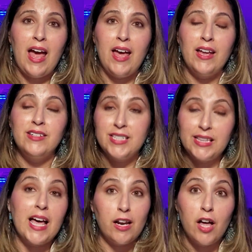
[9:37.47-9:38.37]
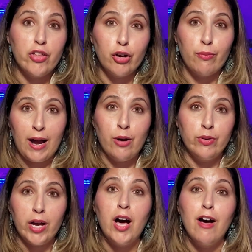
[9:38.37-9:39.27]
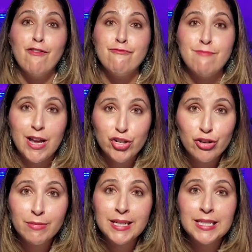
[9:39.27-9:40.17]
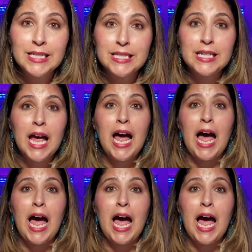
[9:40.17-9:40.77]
and did that other round of measurements.